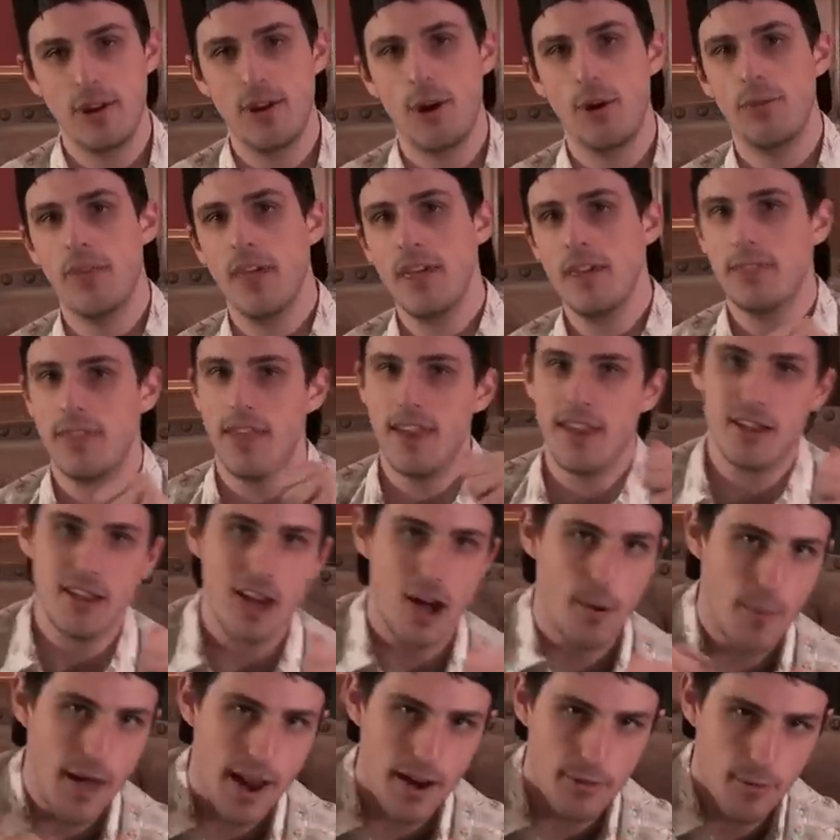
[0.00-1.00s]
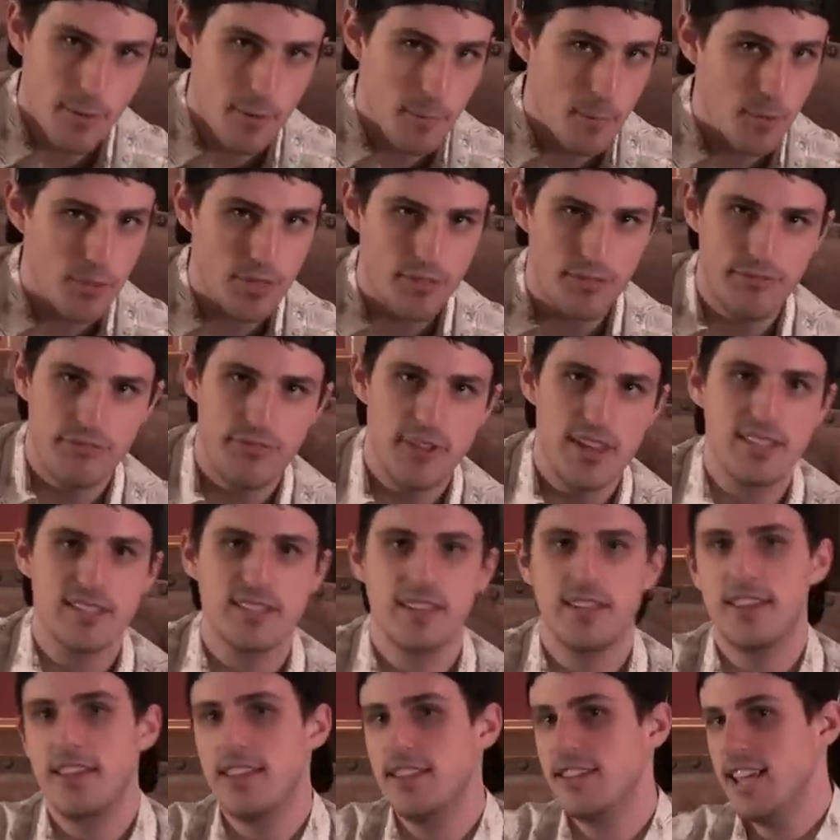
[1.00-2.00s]
You know, they come at him with a
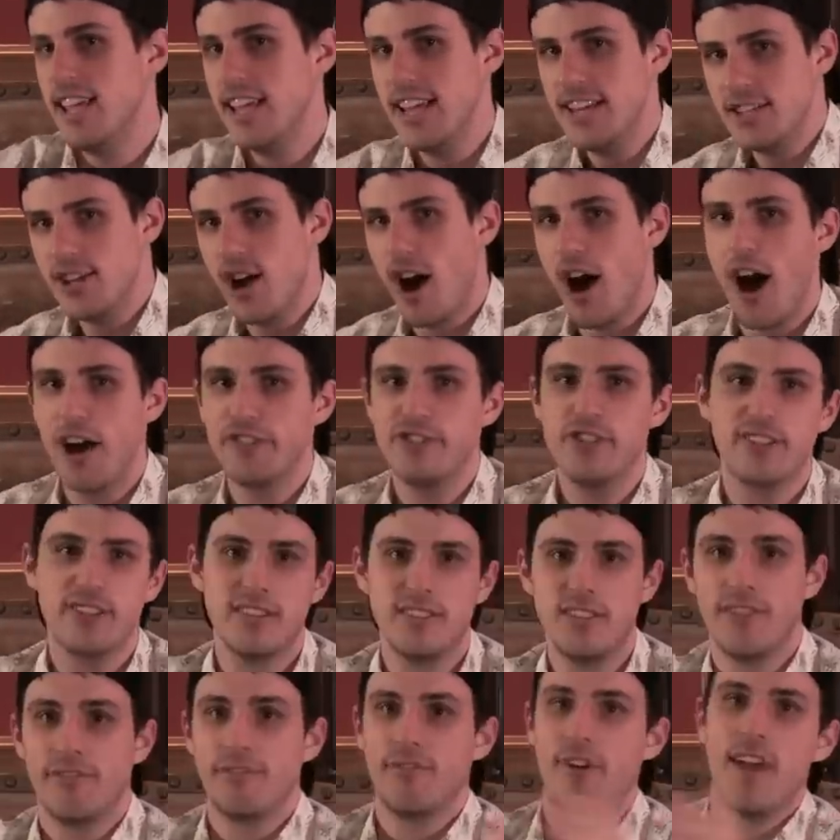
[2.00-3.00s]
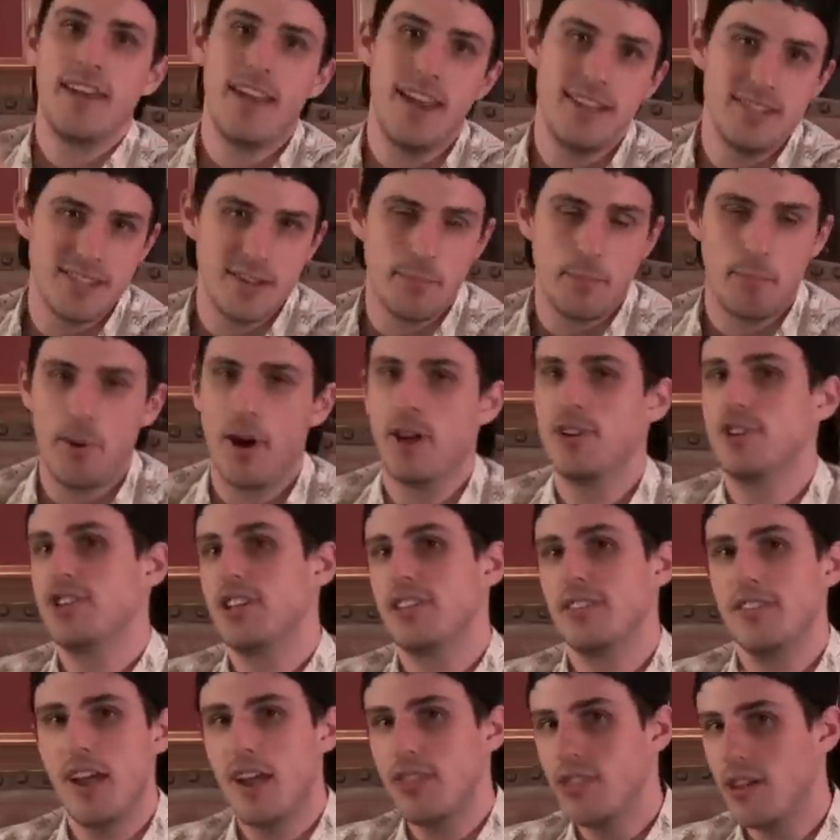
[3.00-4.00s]
fist and he dodges and the friend ends up
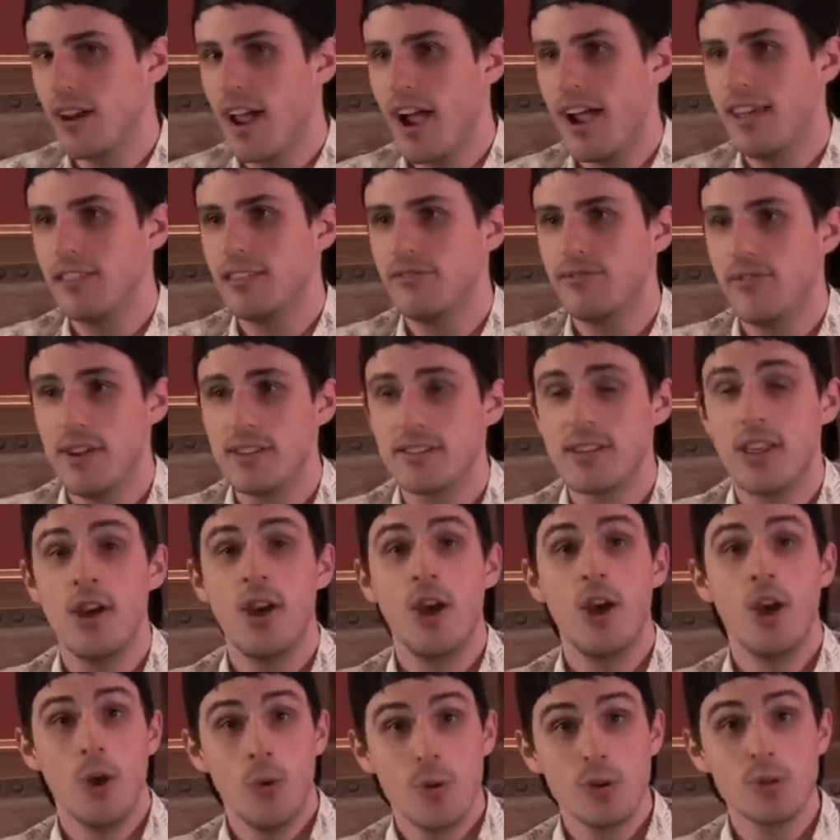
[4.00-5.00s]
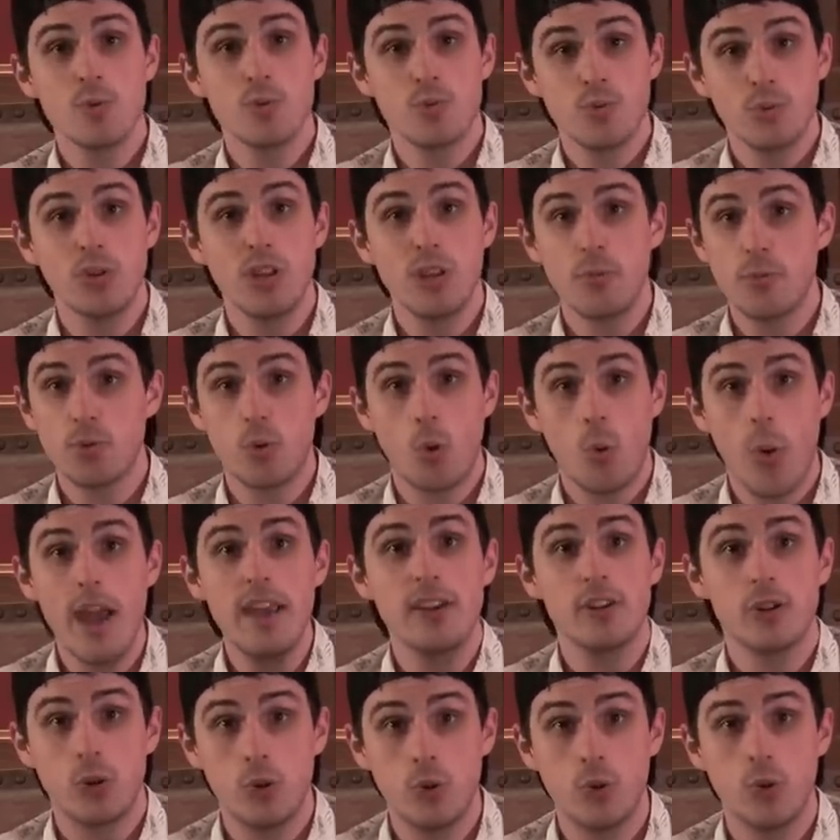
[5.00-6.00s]
punching the other guy in the face, which was really
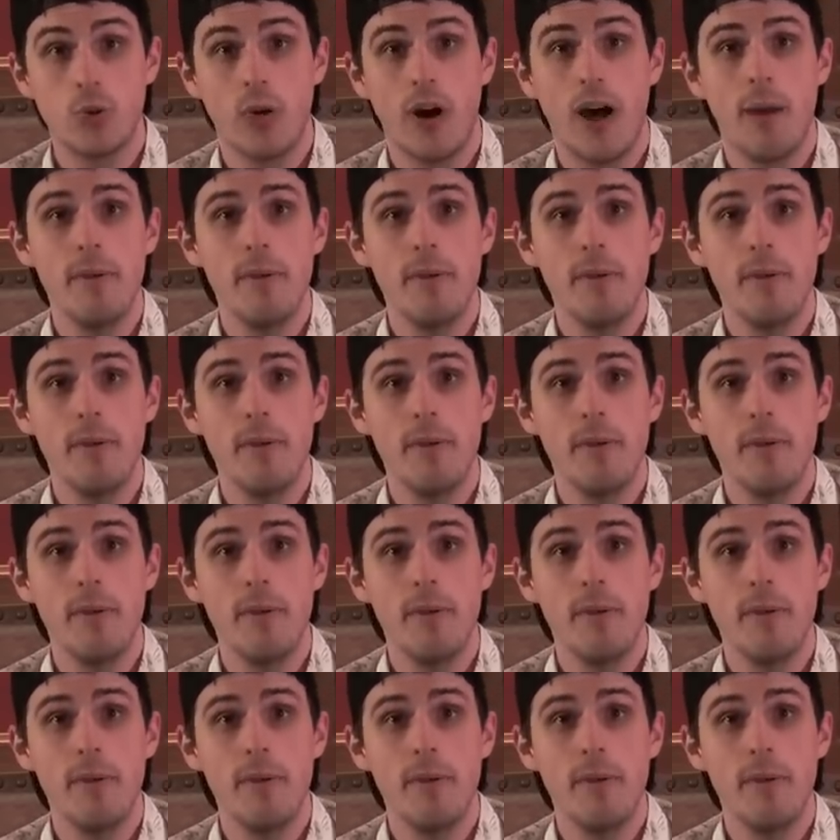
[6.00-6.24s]
quite cool.